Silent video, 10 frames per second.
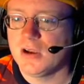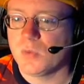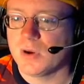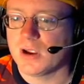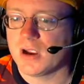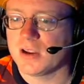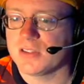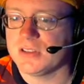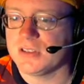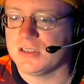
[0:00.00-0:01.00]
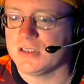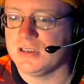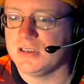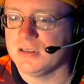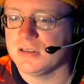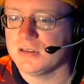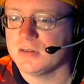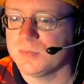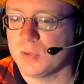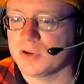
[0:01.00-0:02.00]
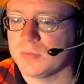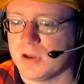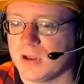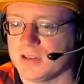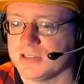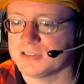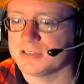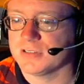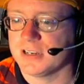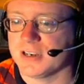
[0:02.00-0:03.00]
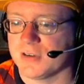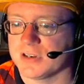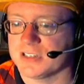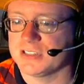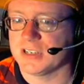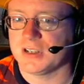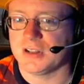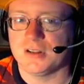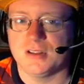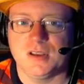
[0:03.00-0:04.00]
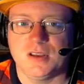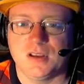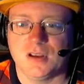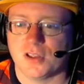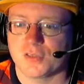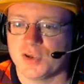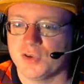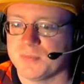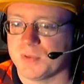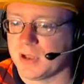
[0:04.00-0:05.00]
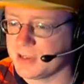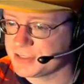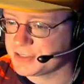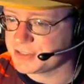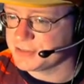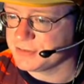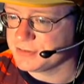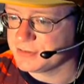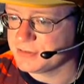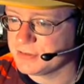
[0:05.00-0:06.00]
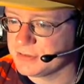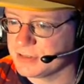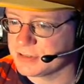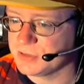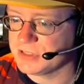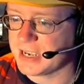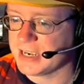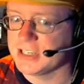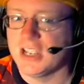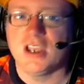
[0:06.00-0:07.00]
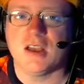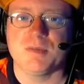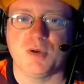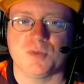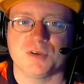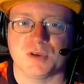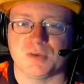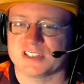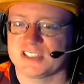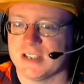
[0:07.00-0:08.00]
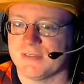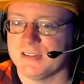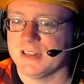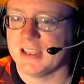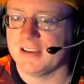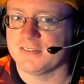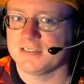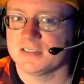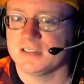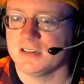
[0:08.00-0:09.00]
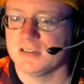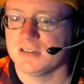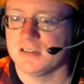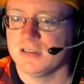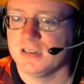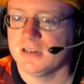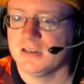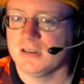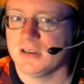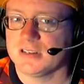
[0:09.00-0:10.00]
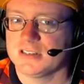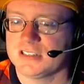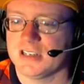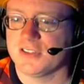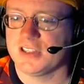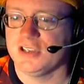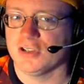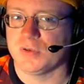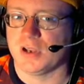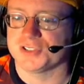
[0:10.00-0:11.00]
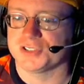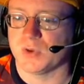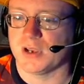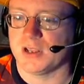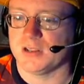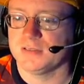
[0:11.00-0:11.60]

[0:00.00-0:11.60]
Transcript: Where are the Pokeballs? Right here. We're gonna sell all three Great Balls. Some good cash. How many Pokeballs we got? We got seven left. I'm gonna sell the Heal Balls as well.